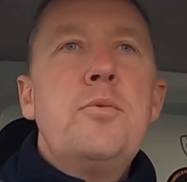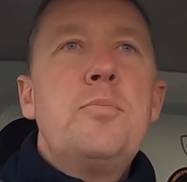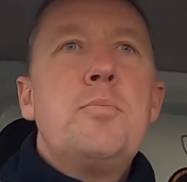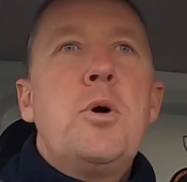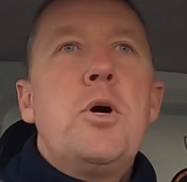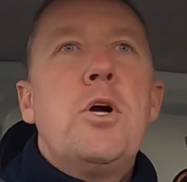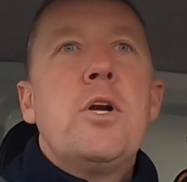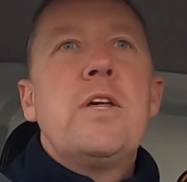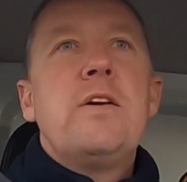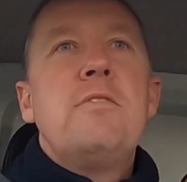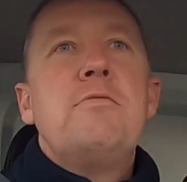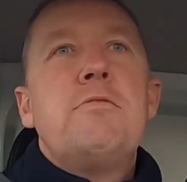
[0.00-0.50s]

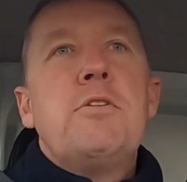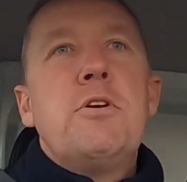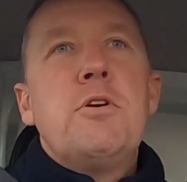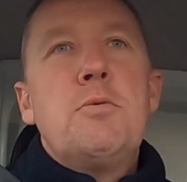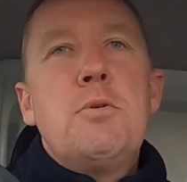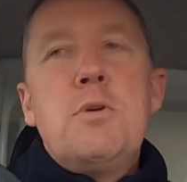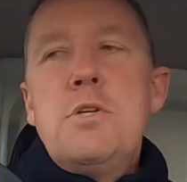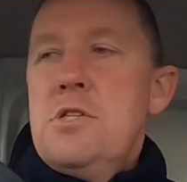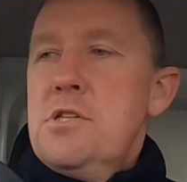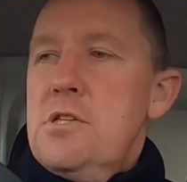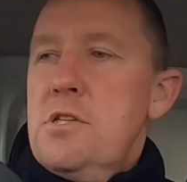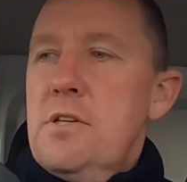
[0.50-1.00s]
morning
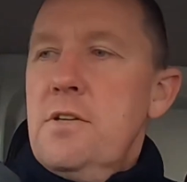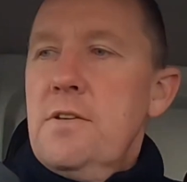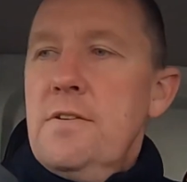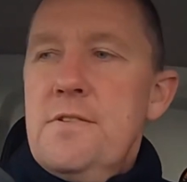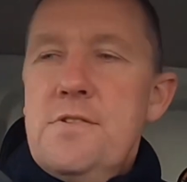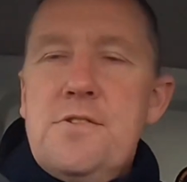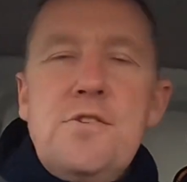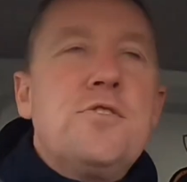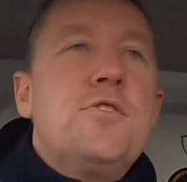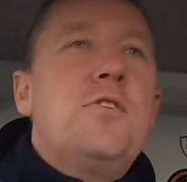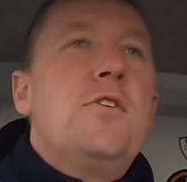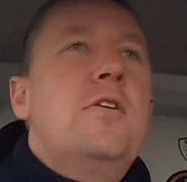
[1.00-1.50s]
viewers,
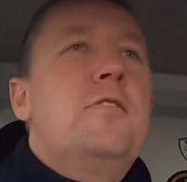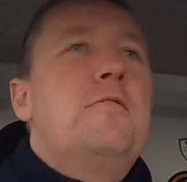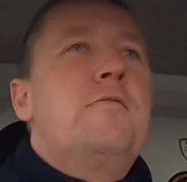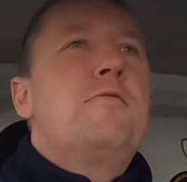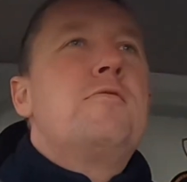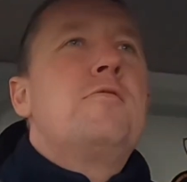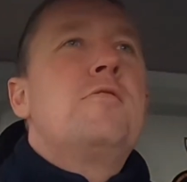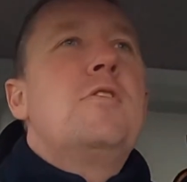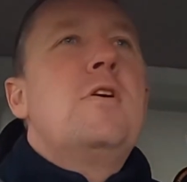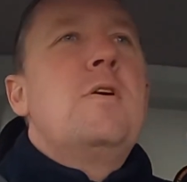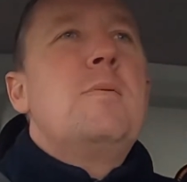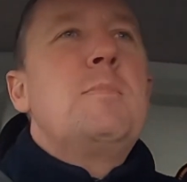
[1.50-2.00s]
Scott
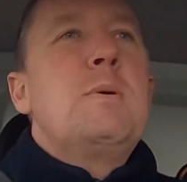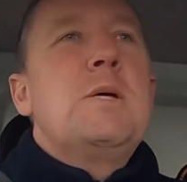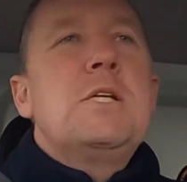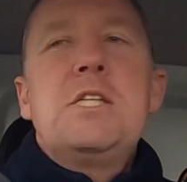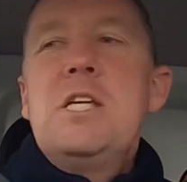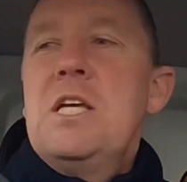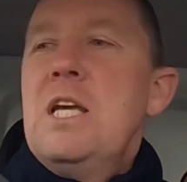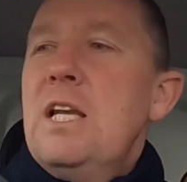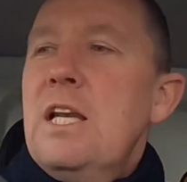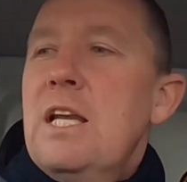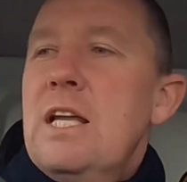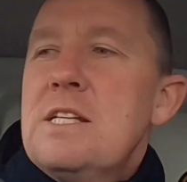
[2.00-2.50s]
from
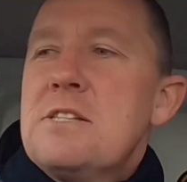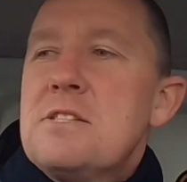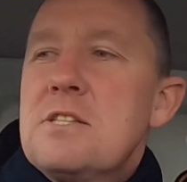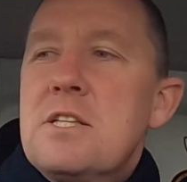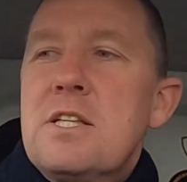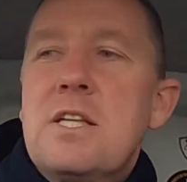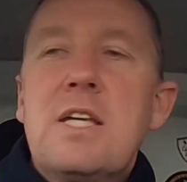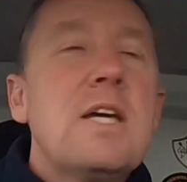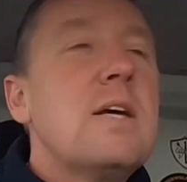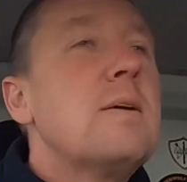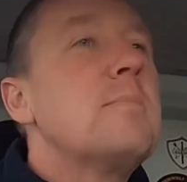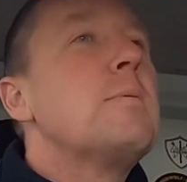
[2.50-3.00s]
SE
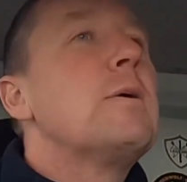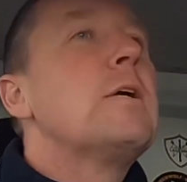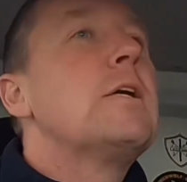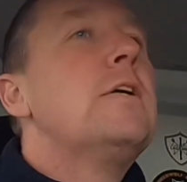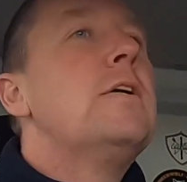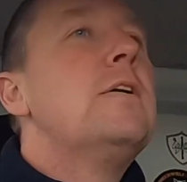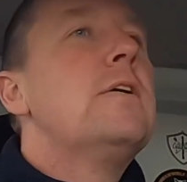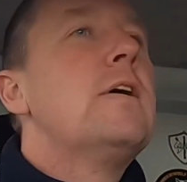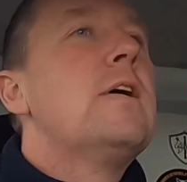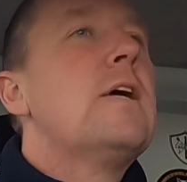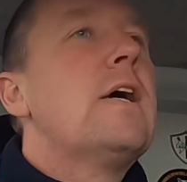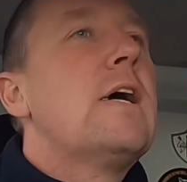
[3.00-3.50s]
Landscaping,
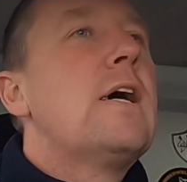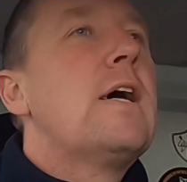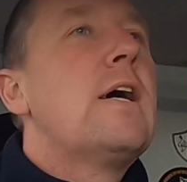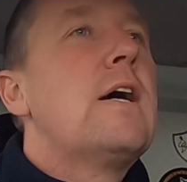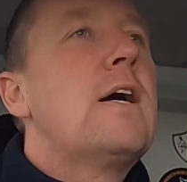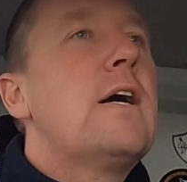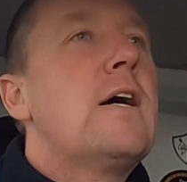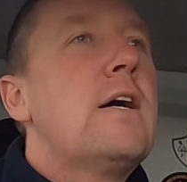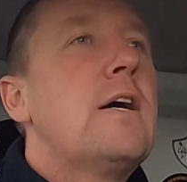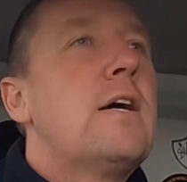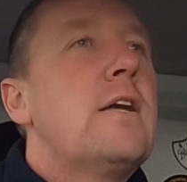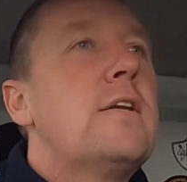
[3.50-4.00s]

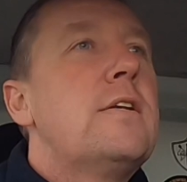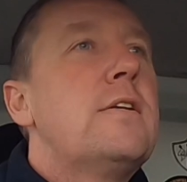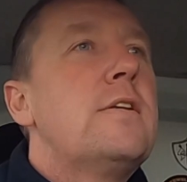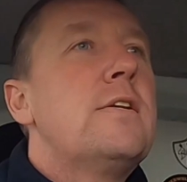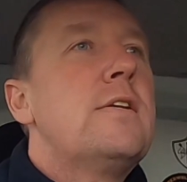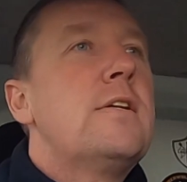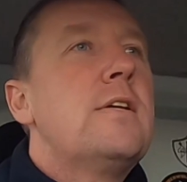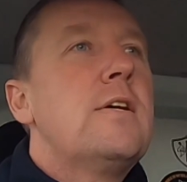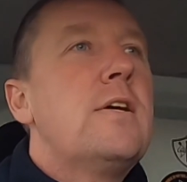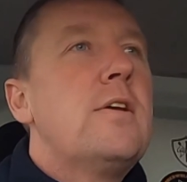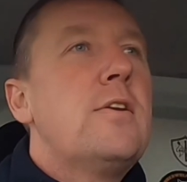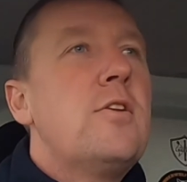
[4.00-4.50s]

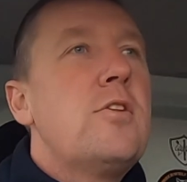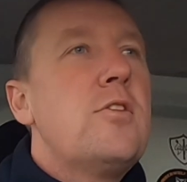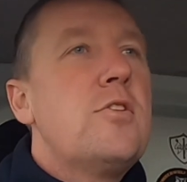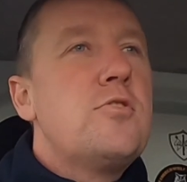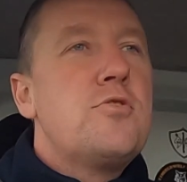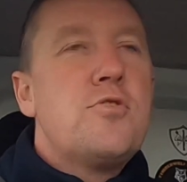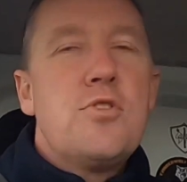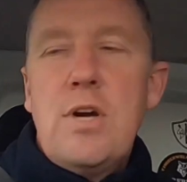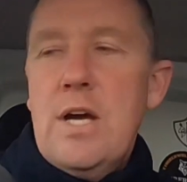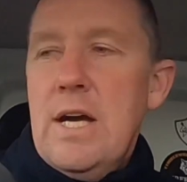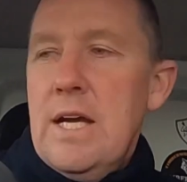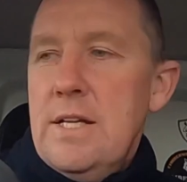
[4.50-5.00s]
and another
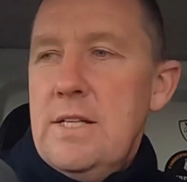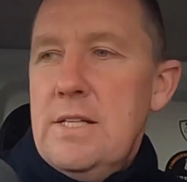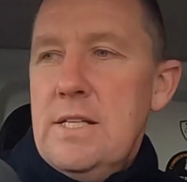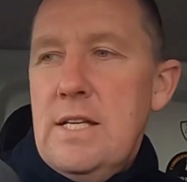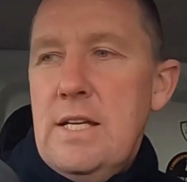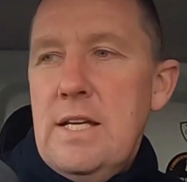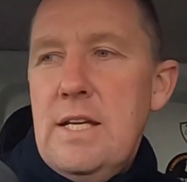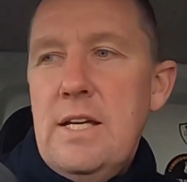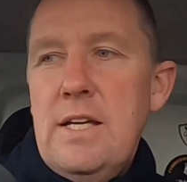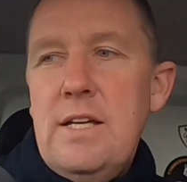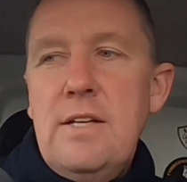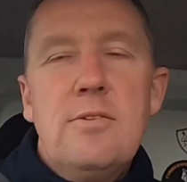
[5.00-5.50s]
dry
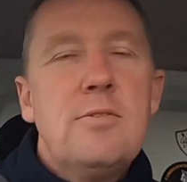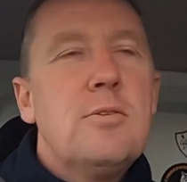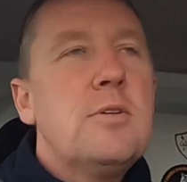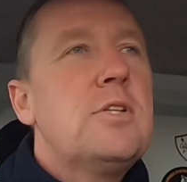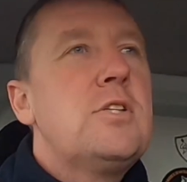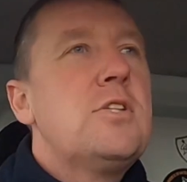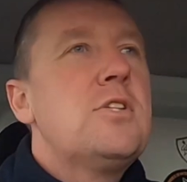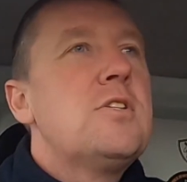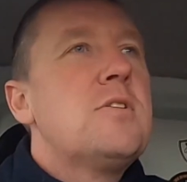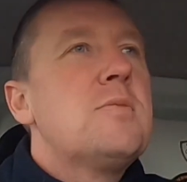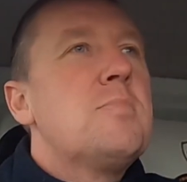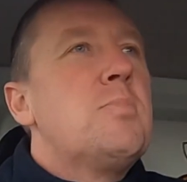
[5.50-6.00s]
day
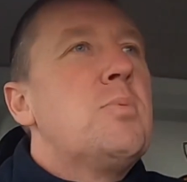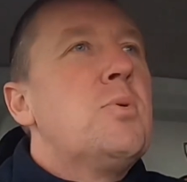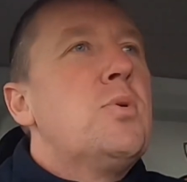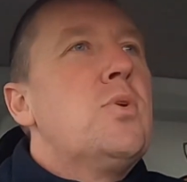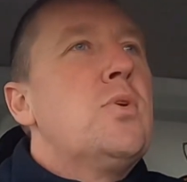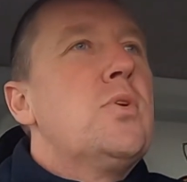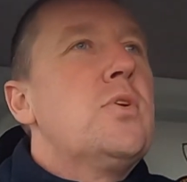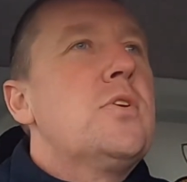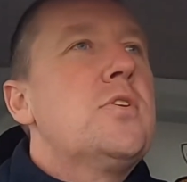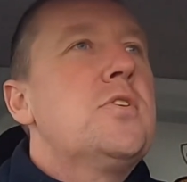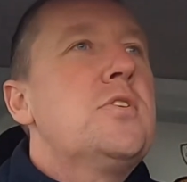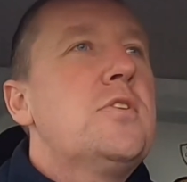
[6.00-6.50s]
which is a
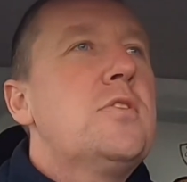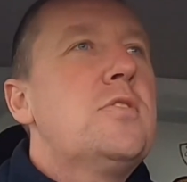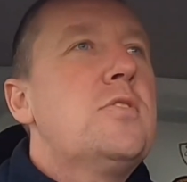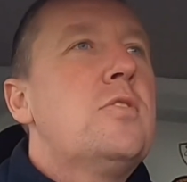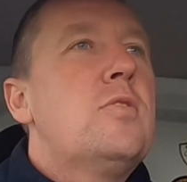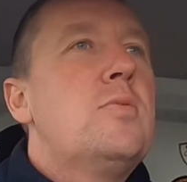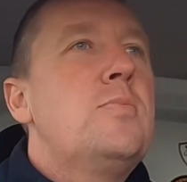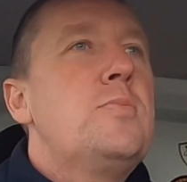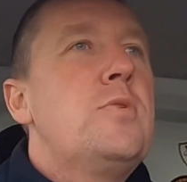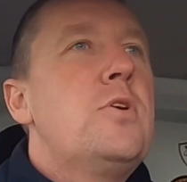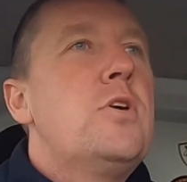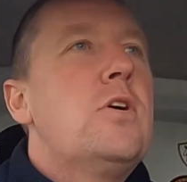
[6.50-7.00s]
bonus
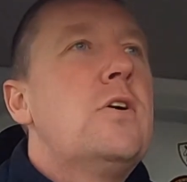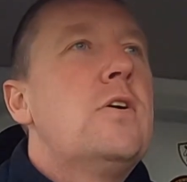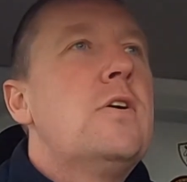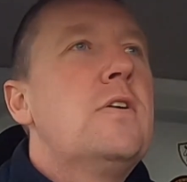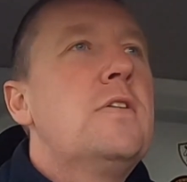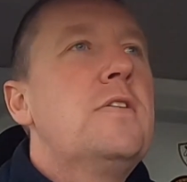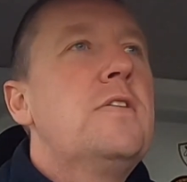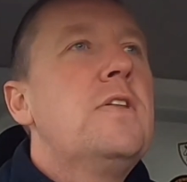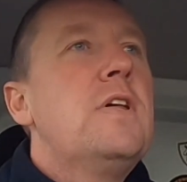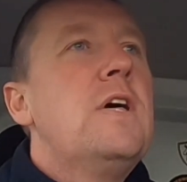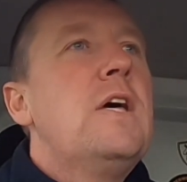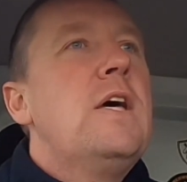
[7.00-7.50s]
up north.